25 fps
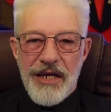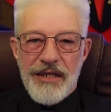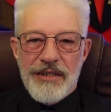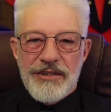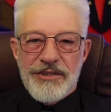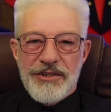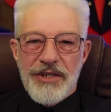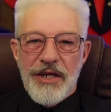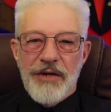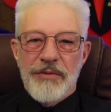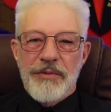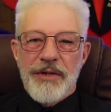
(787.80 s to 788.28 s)

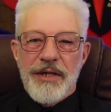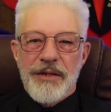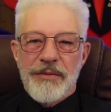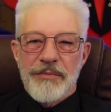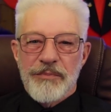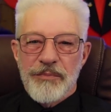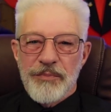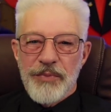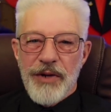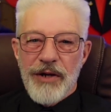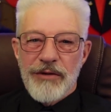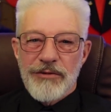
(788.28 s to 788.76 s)
Something
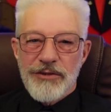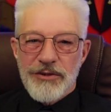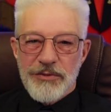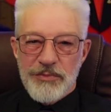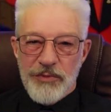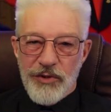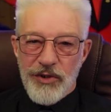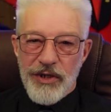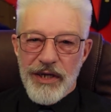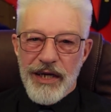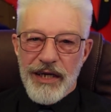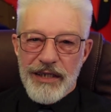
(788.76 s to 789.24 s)
blokes
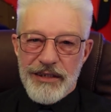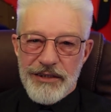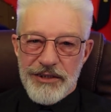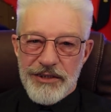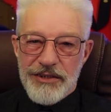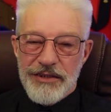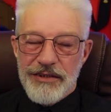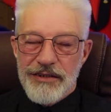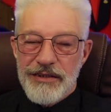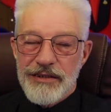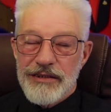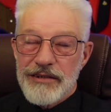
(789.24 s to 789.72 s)
my
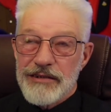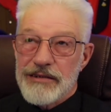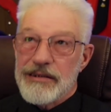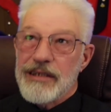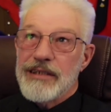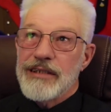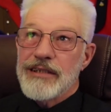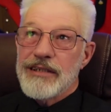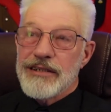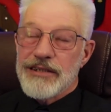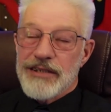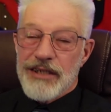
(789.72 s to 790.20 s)
age
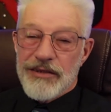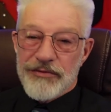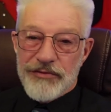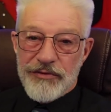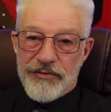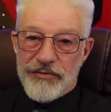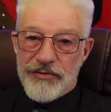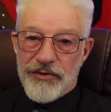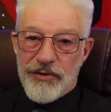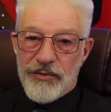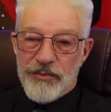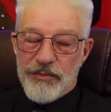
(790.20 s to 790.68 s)
tend to suffer
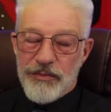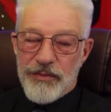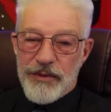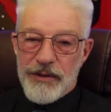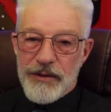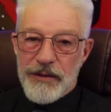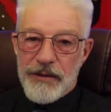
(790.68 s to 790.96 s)
from.